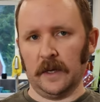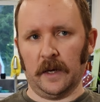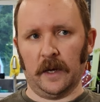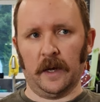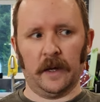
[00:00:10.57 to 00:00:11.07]

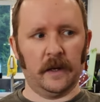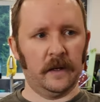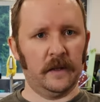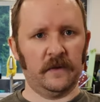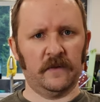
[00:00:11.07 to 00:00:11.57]

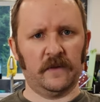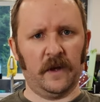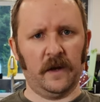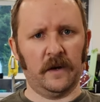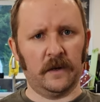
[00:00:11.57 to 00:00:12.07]
This is the
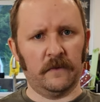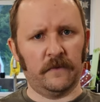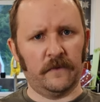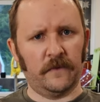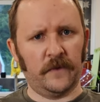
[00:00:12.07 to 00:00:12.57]

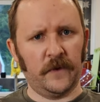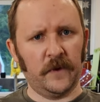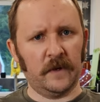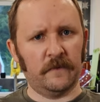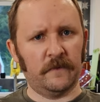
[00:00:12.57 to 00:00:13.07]

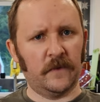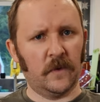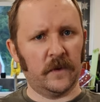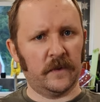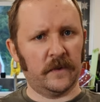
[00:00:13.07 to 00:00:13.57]

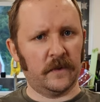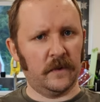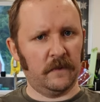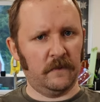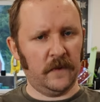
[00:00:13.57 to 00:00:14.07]
134th
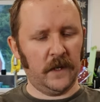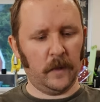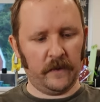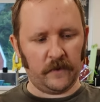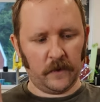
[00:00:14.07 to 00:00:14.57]
video
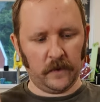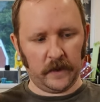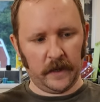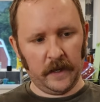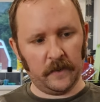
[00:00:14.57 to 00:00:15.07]
I've
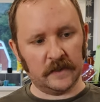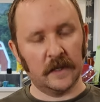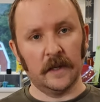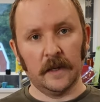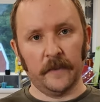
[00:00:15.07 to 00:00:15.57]
recorded. Anyways,
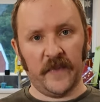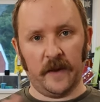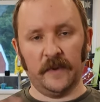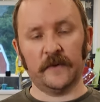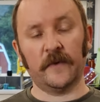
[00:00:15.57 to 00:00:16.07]
that
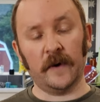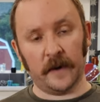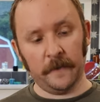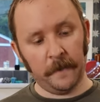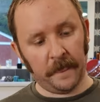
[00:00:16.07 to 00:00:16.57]
I'm this far
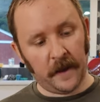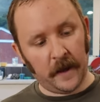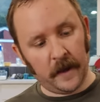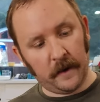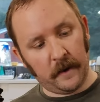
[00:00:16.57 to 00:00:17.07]
in,
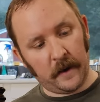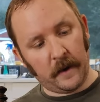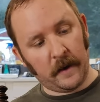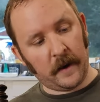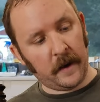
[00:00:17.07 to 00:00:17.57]
and
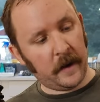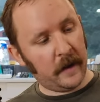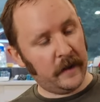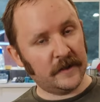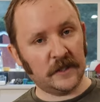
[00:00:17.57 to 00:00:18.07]

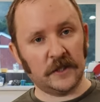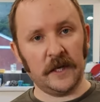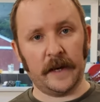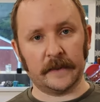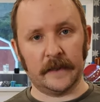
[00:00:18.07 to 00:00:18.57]
I just
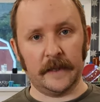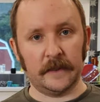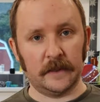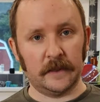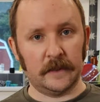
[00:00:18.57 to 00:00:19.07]
checked, and I